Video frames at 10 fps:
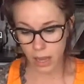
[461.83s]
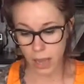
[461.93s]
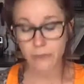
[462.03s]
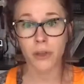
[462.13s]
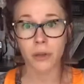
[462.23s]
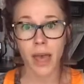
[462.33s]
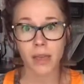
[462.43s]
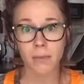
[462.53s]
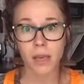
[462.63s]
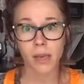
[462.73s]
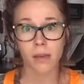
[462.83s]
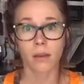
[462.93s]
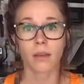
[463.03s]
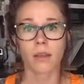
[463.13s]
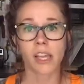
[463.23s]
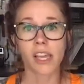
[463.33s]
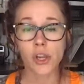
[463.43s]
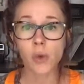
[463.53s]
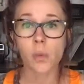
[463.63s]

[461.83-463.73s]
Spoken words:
if you're like me, and you